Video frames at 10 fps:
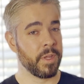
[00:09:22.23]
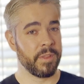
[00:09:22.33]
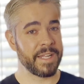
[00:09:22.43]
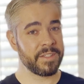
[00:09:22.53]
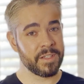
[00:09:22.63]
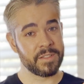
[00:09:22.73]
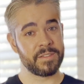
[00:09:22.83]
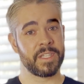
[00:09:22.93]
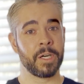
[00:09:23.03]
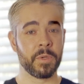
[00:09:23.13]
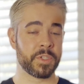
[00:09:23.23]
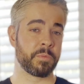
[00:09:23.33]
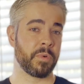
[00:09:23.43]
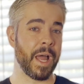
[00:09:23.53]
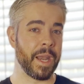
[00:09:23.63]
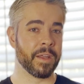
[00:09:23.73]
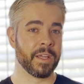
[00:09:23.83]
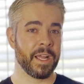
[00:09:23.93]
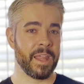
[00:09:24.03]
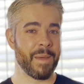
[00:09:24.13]
That's a considerable spread,
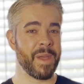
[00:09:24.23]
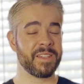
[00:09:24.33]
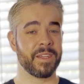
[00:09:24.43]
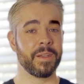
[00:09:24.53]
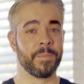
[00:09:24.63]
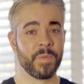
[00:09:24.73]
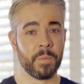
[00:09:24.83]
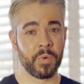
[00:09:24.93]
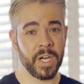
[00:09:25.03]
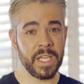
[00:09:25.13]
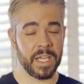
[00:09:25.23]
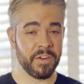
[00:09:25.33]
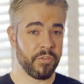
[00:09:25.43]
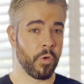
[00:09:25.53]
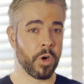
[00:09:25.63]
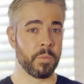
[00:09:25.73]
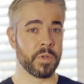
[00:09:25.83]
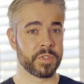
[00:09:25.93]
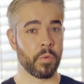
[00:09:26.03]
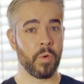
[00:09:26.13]
and that makes it pretty
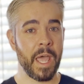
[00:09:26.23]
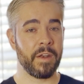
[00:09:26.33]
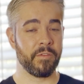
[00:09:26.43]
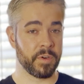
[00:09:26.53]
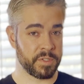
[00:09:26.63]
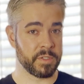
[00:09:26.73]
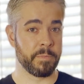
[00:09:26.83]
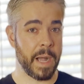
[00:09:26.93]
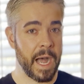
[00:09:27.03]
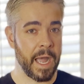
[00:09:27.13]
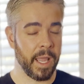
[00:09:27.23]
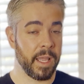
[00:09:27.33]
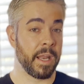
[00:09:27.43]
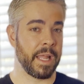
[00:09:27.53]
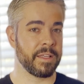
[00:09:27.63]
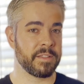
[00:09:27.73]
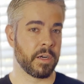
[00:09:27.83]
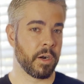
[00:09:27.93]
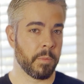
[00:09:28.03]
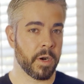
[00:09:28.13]
inaffordable to rent versus buy, and at least in
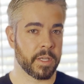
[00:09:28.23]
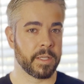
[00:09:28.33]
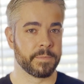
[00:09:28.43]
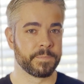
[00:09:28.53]
our market.